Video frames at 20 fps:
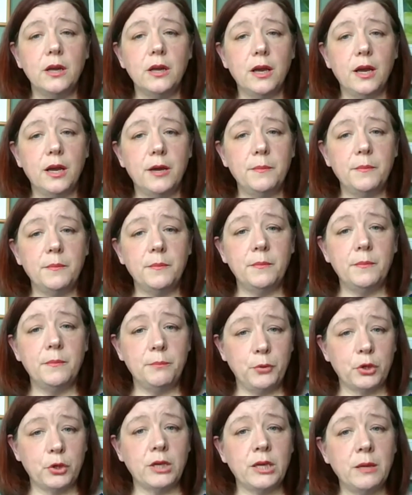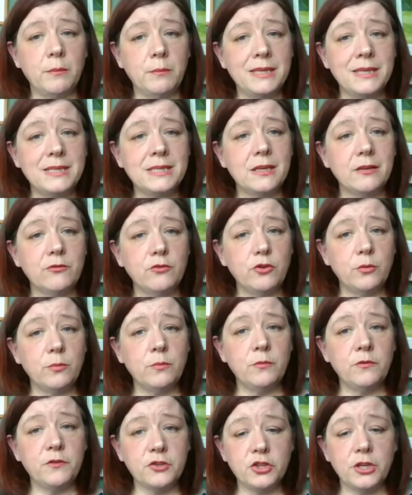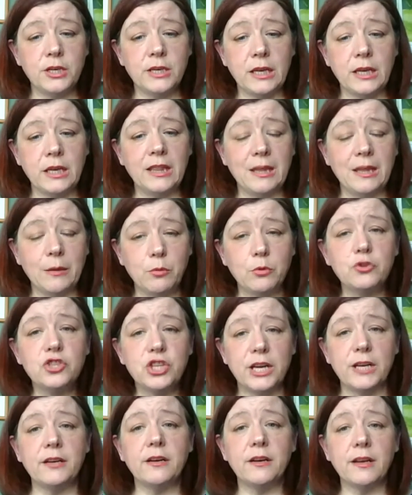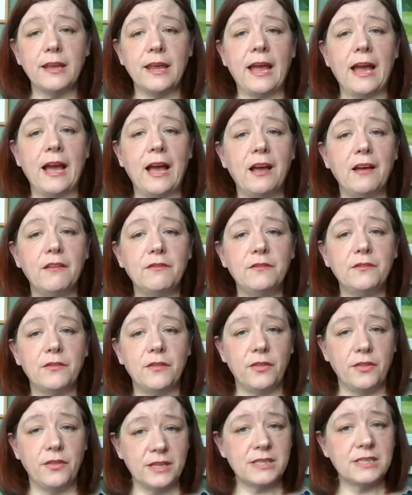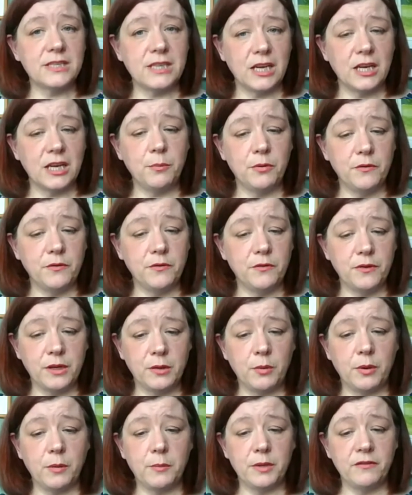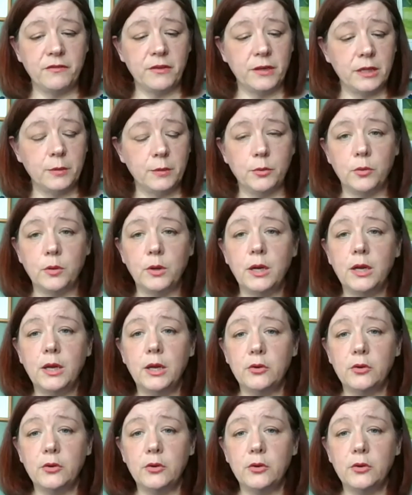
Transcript: booking a meeting room for training, they will generally have this type of equipment available.